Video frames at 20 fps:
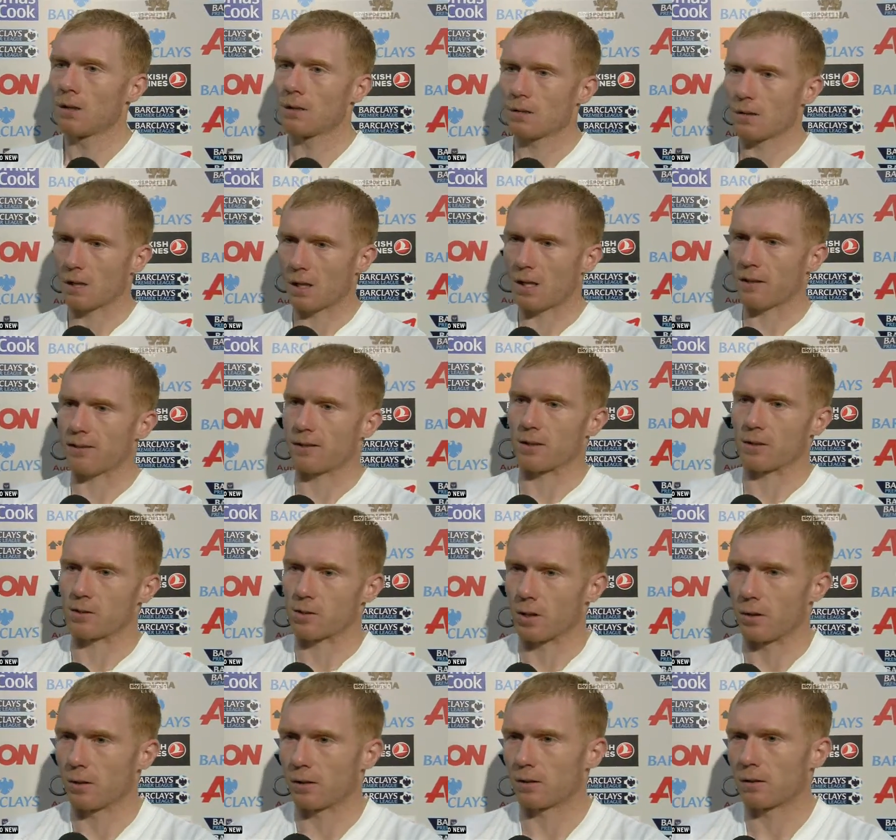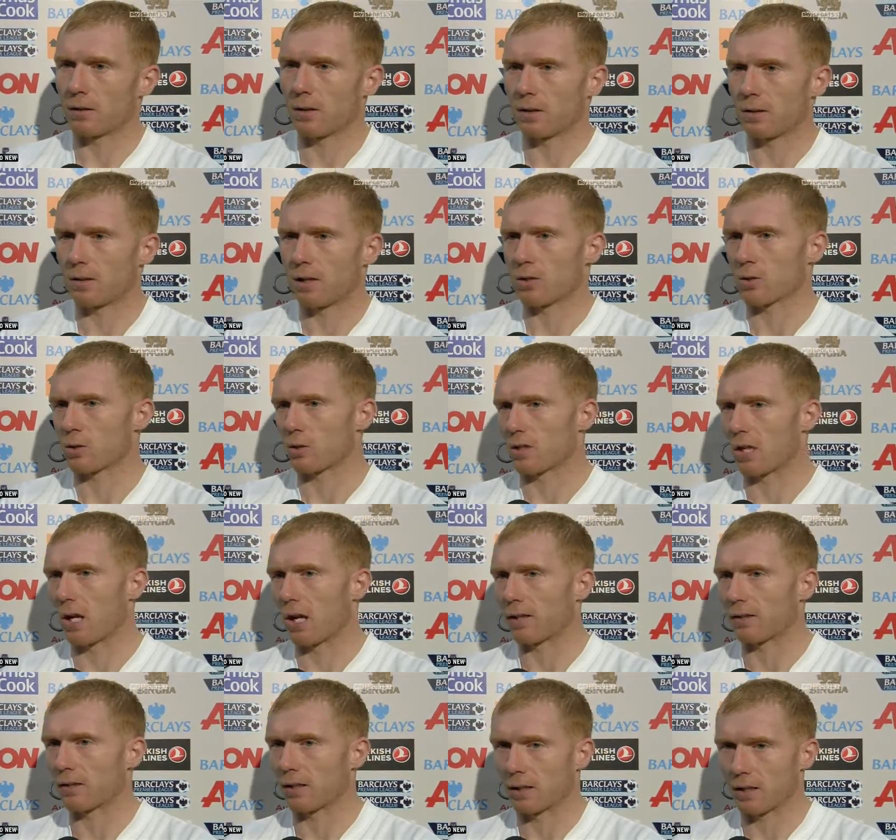Yeah, I think so. And not just that.
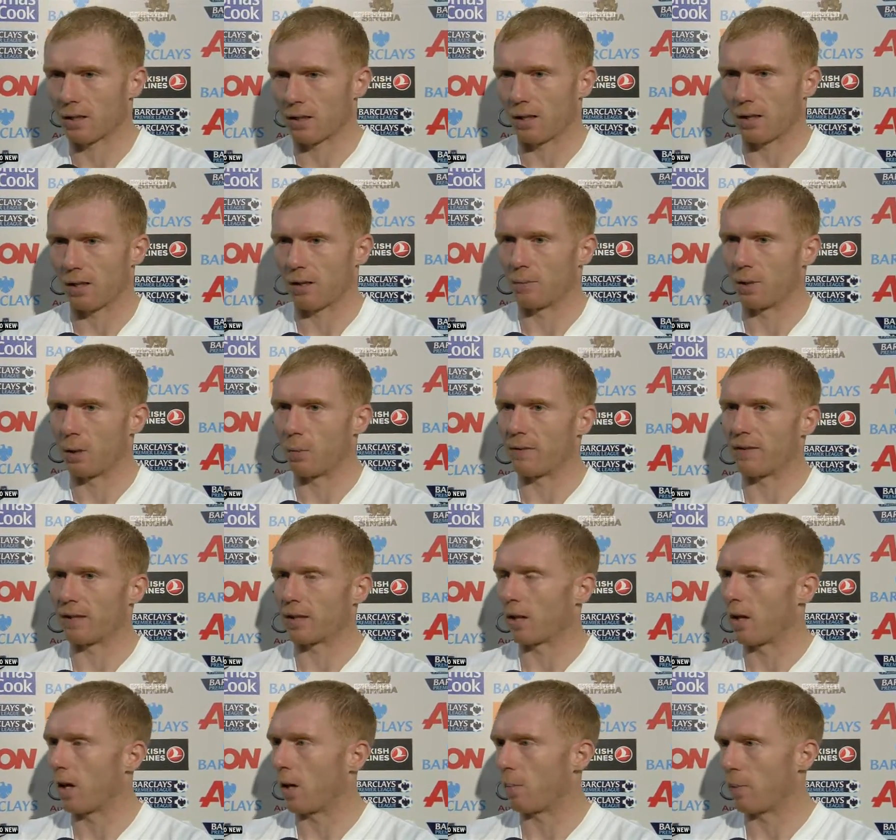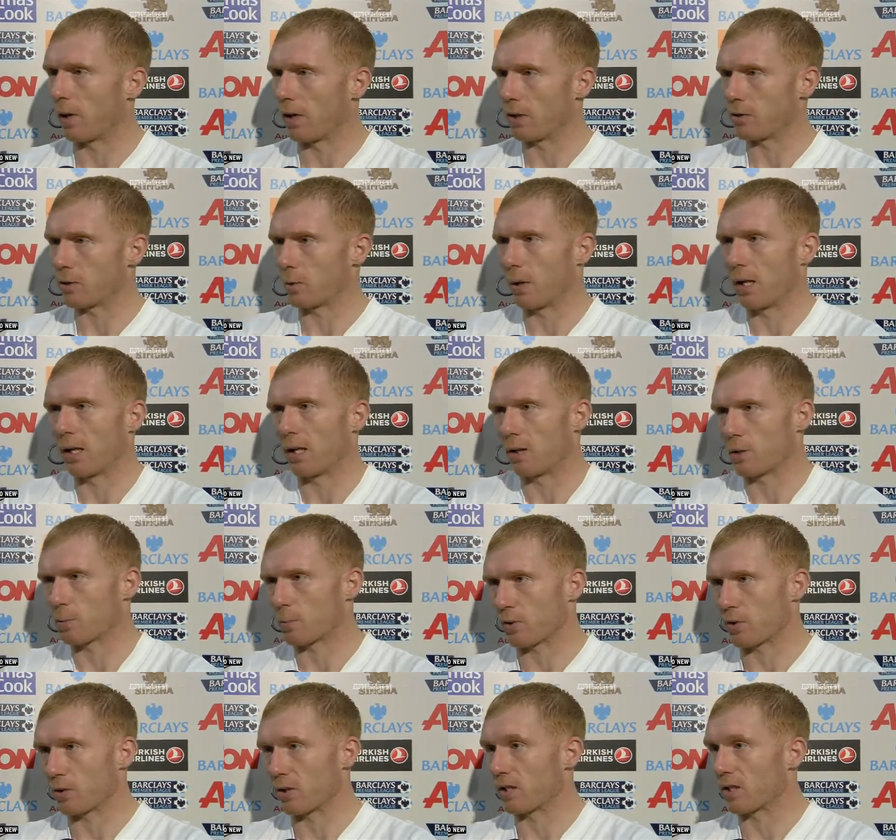I think you know, we've had a lot of players away. That was
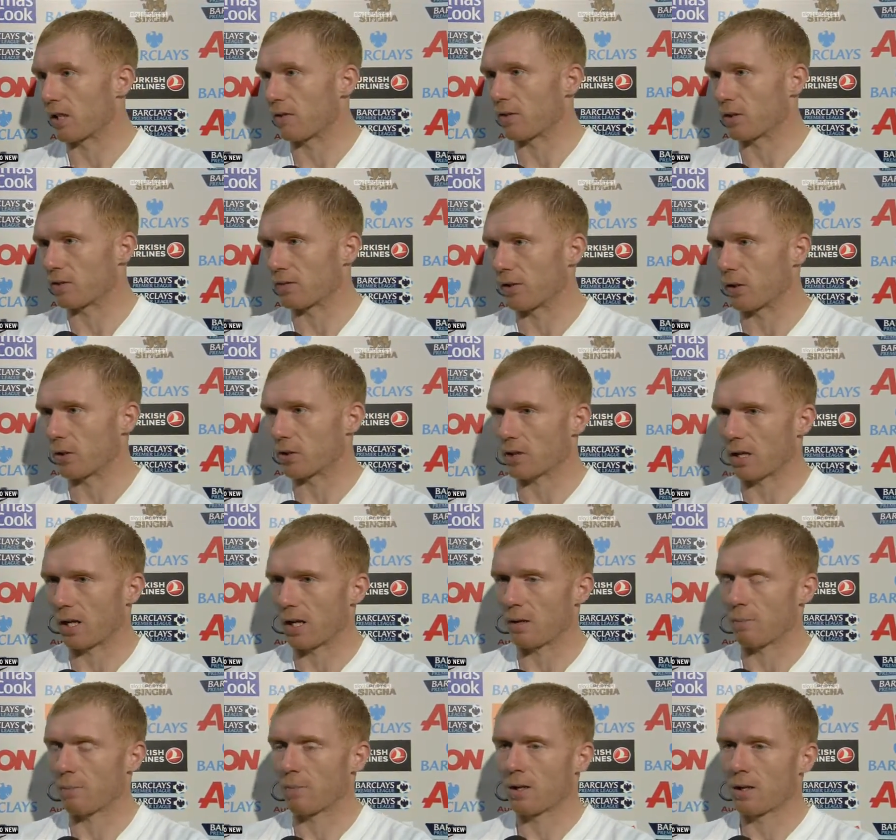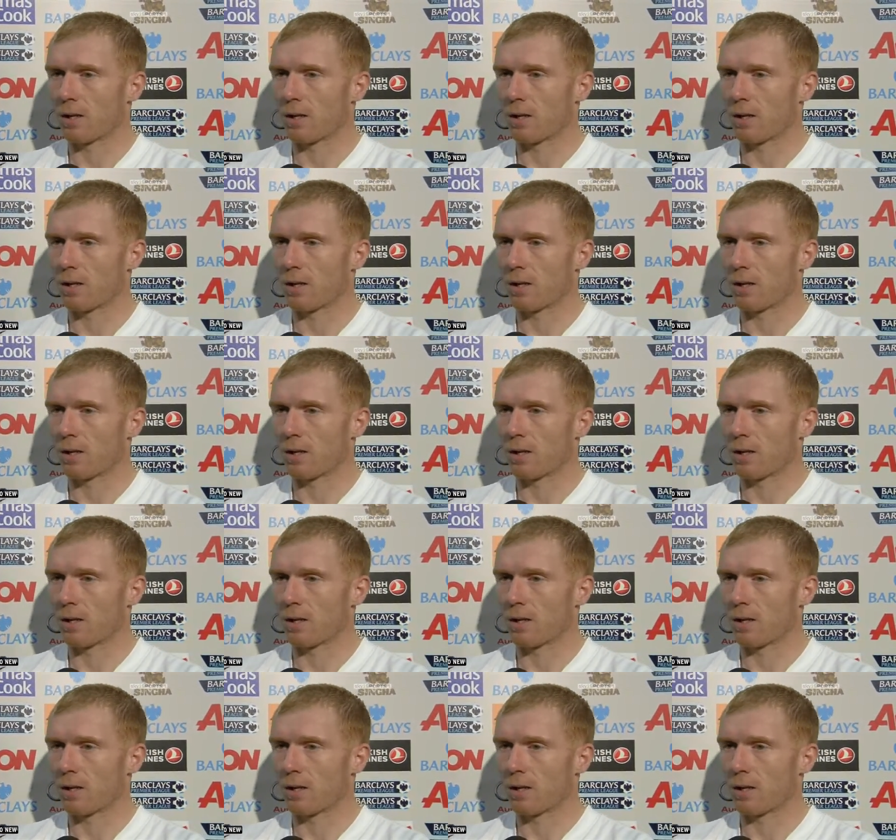Patrice Evra's first game.